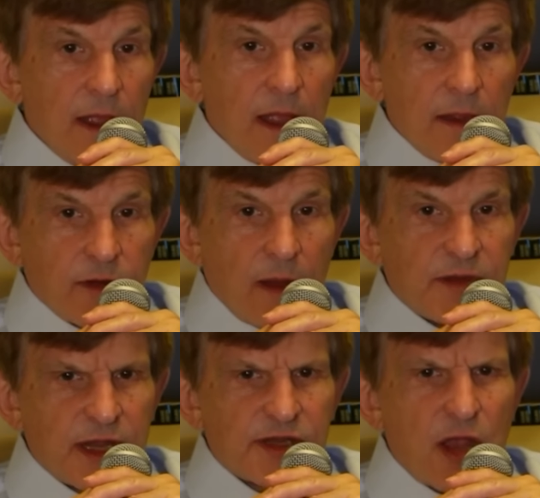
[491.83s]
Trump
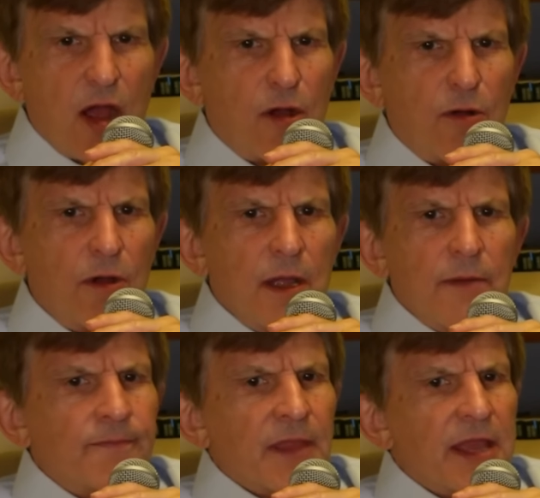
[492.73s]
says,
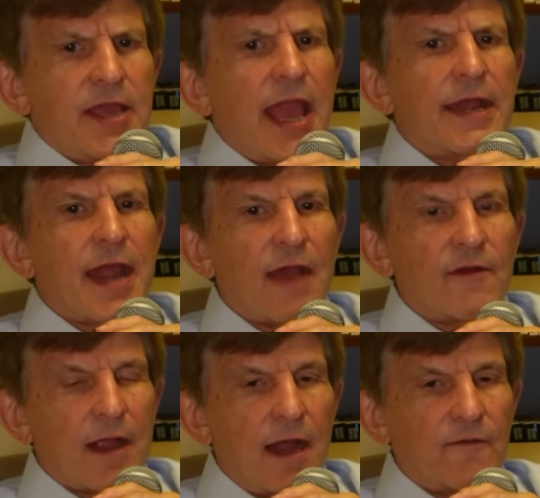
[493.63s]
he can't have a
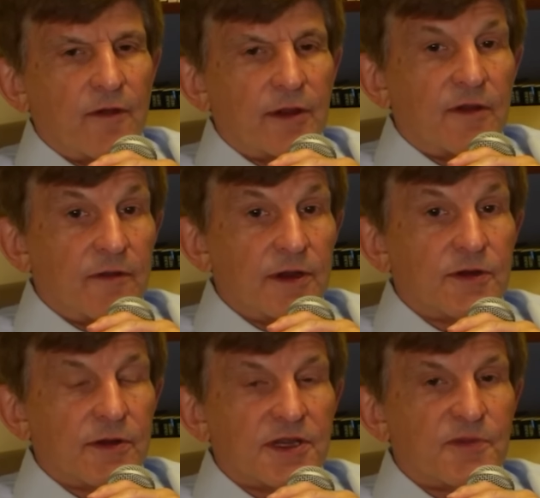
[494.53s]
conflict of
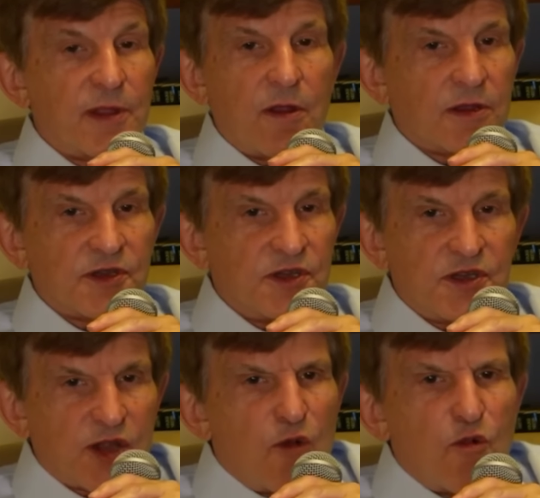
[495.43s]
interest because he's
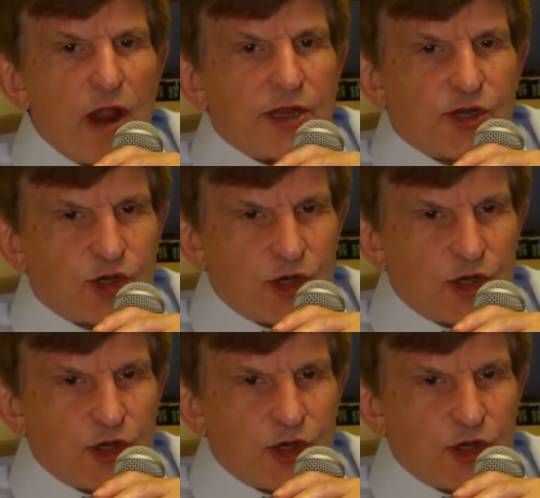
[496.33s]
so rich.